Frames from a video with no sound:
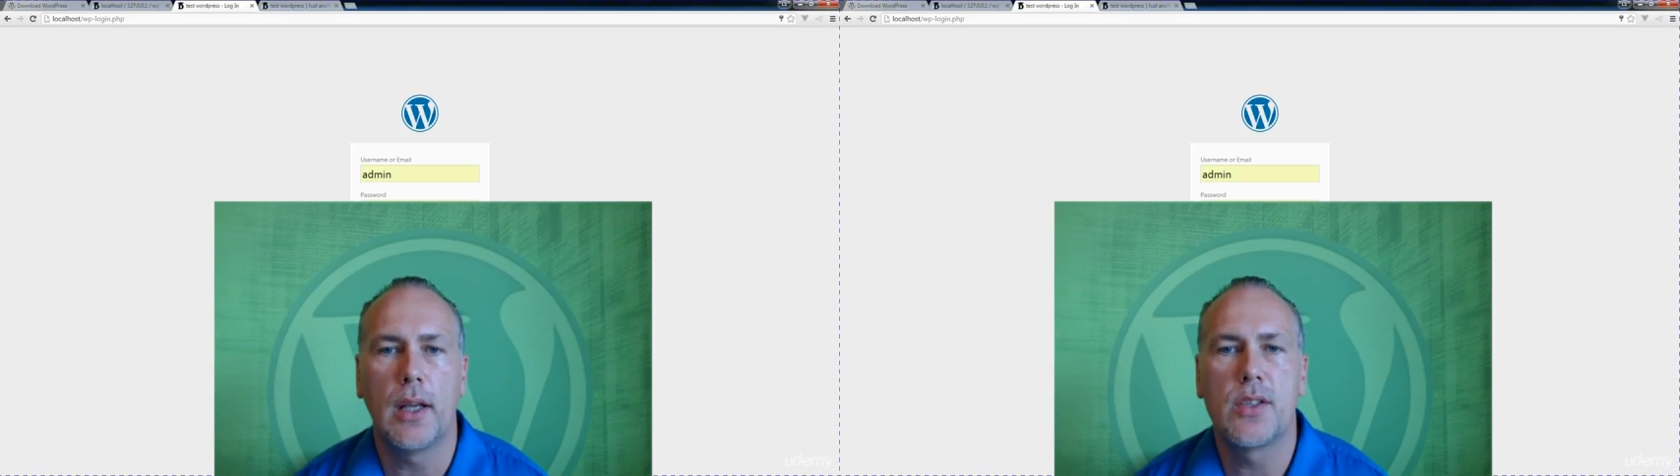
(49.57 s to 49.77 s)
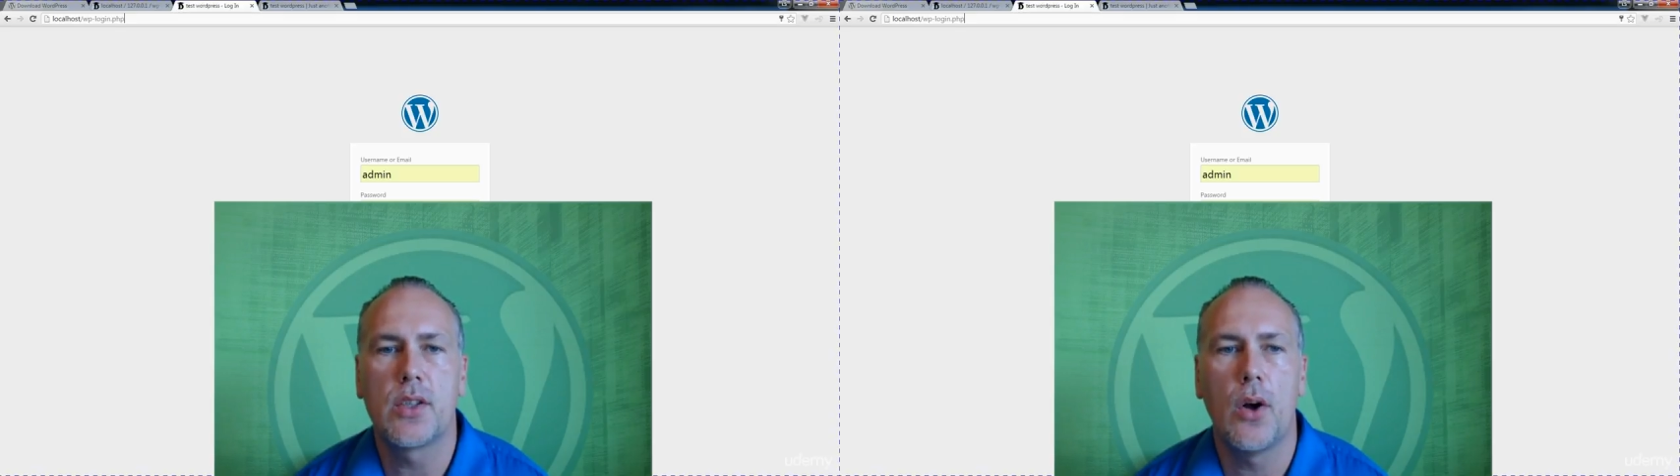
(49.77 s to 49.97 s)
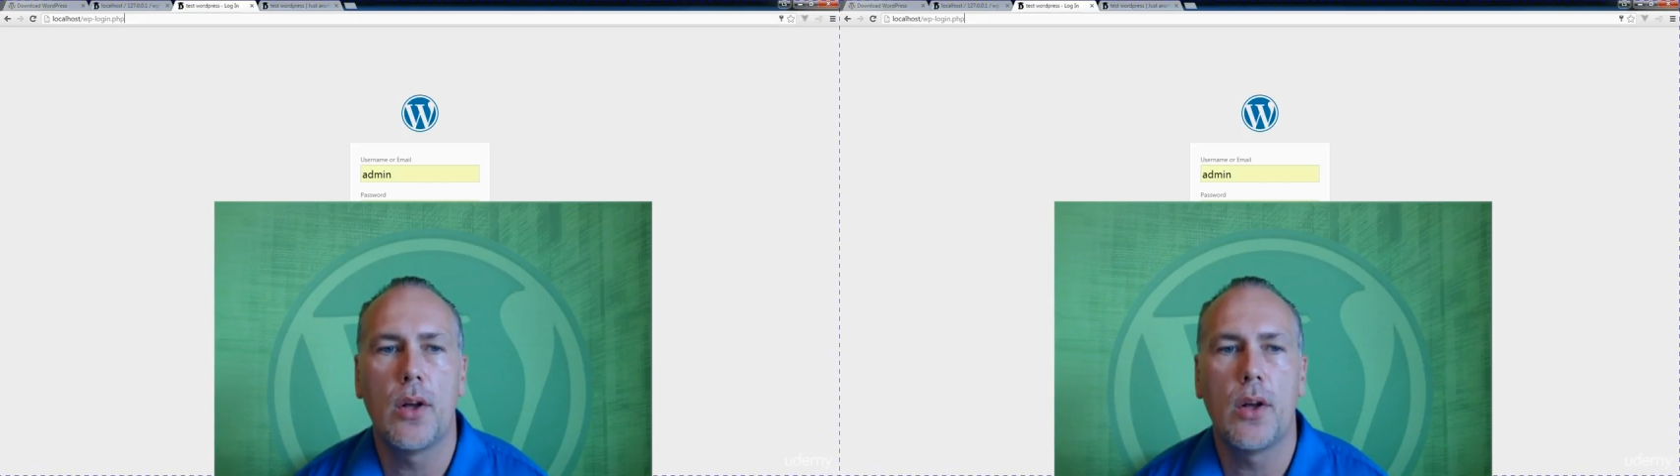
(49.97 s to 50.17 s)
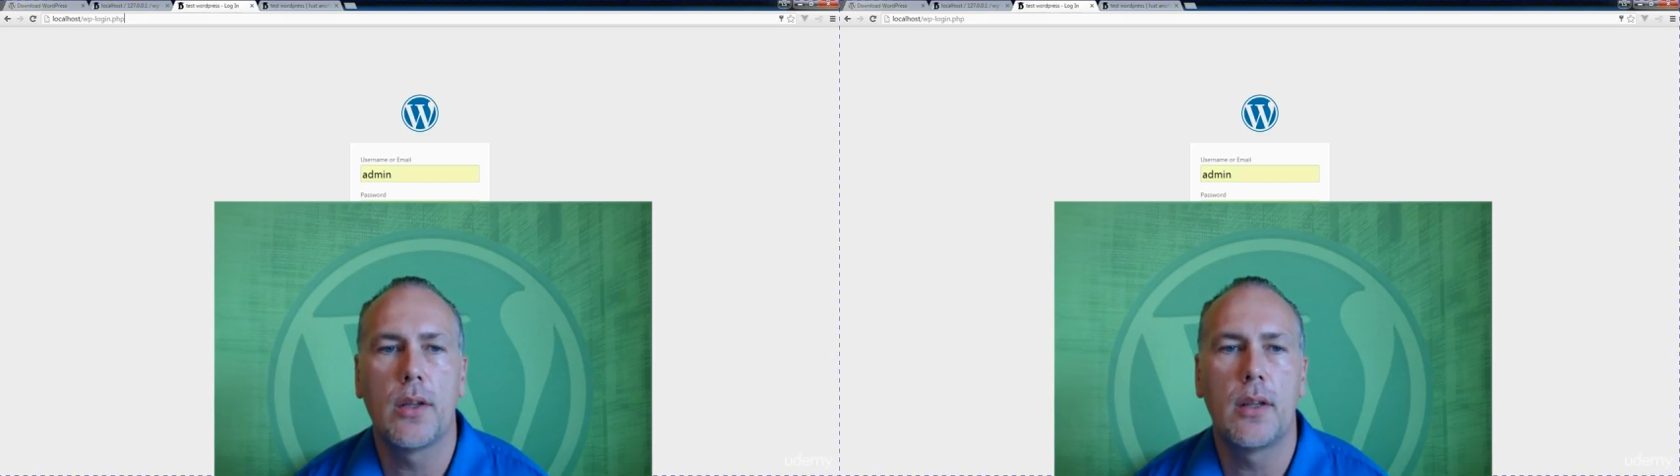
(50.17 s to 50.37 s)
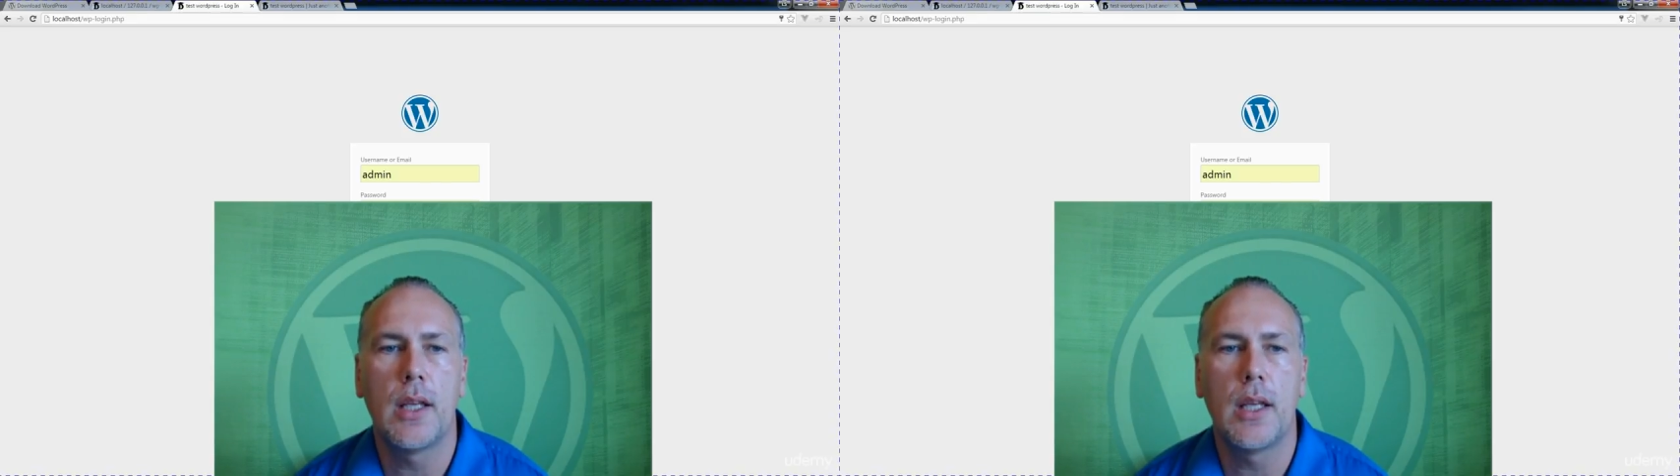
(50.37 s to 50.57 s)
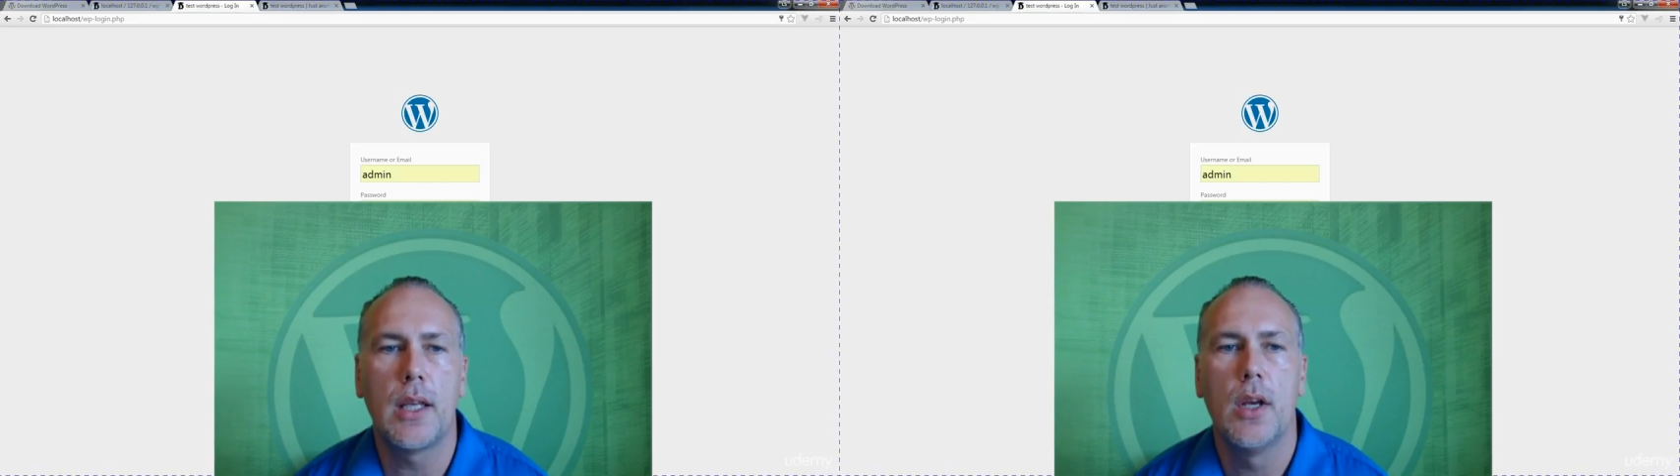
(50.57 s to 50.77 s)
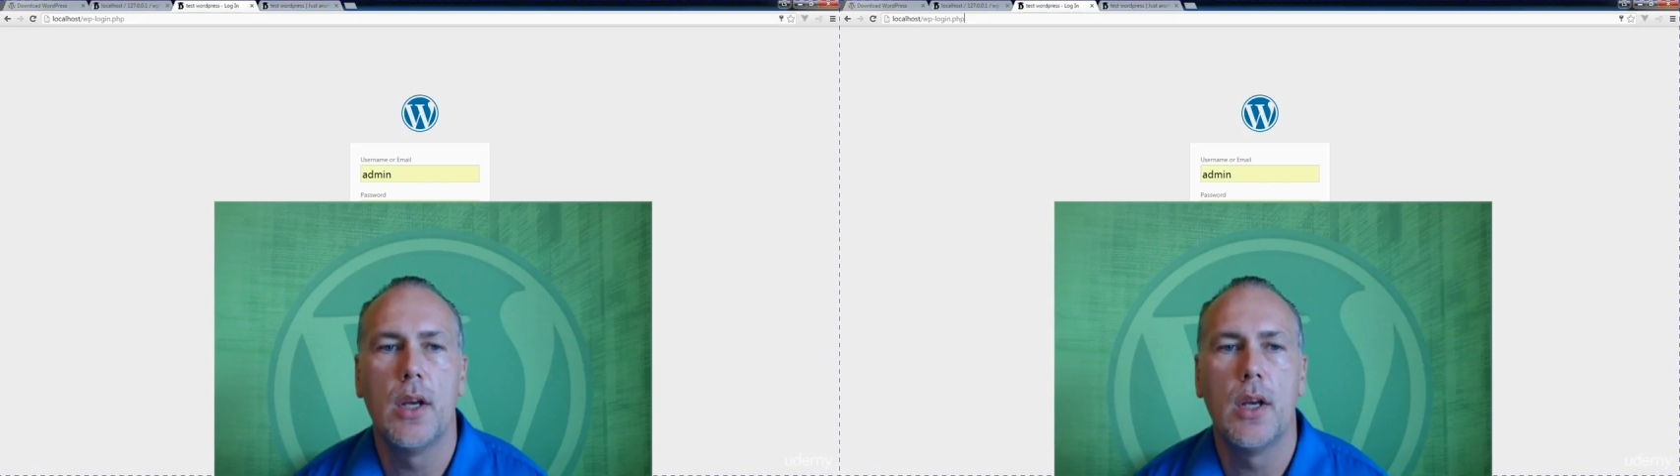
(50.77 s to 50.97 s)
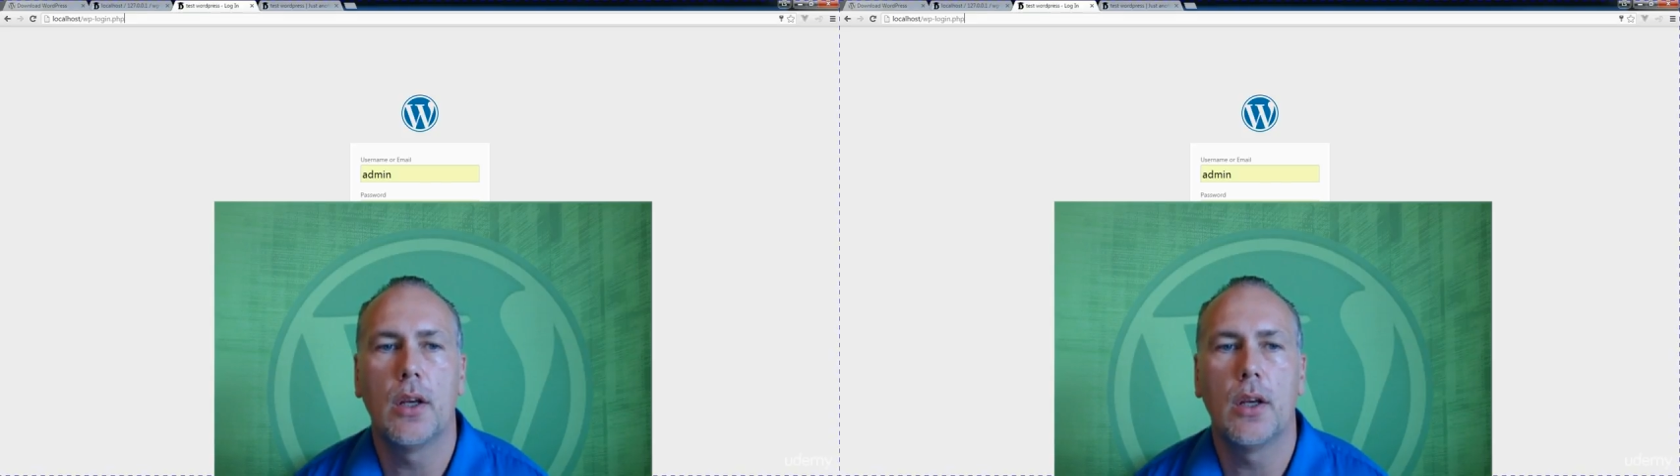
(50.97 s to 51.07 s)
installed themes.